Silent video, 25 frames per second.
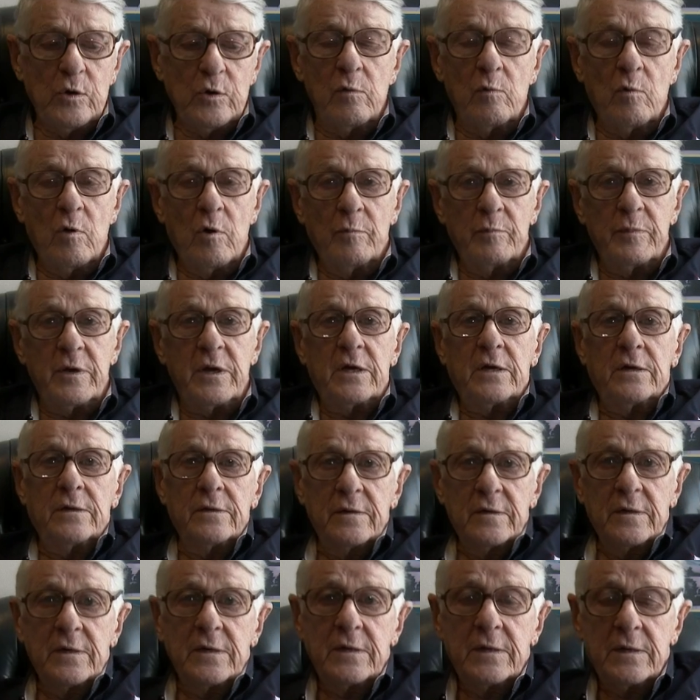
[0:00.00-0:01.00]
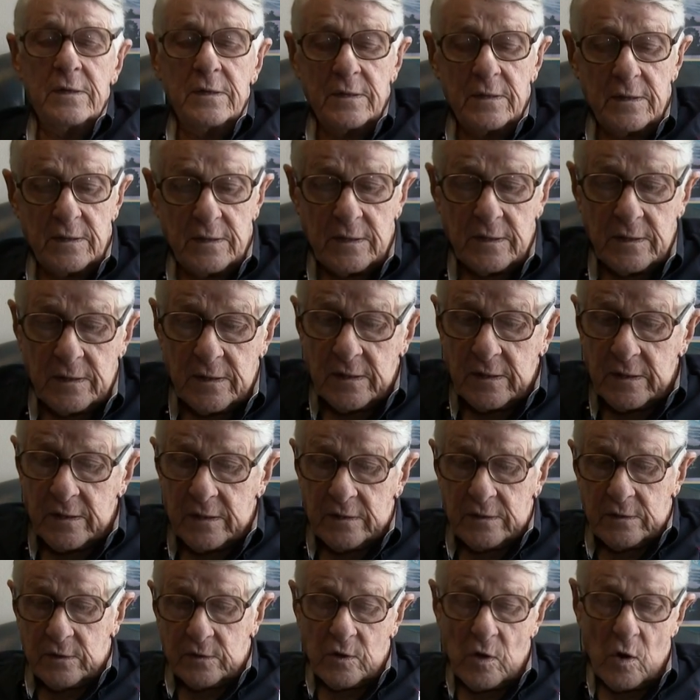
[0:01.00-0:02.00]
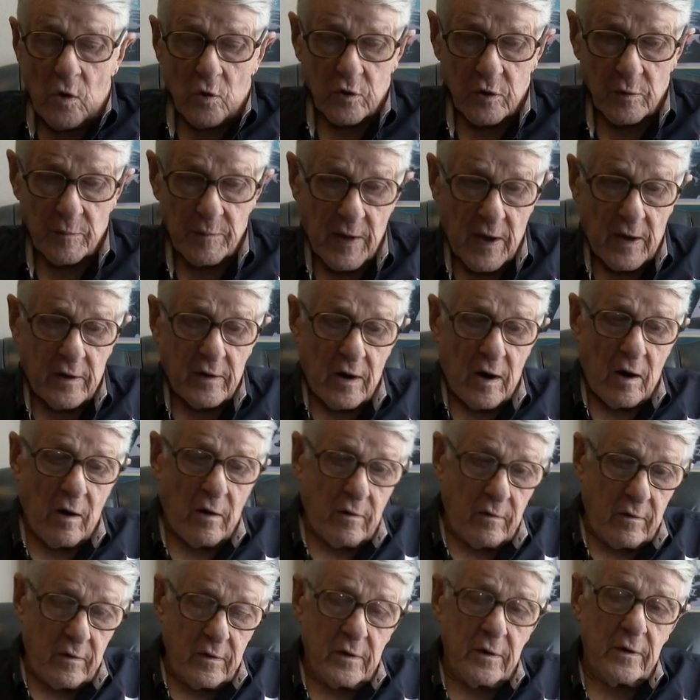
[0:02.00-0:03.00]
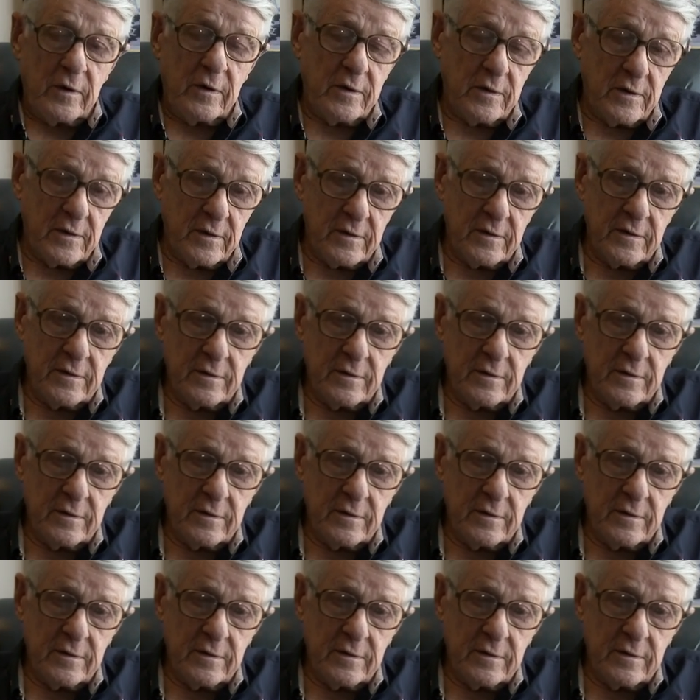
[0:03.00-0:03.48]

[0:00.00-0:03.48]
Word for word: know they want me to to talk about our uh,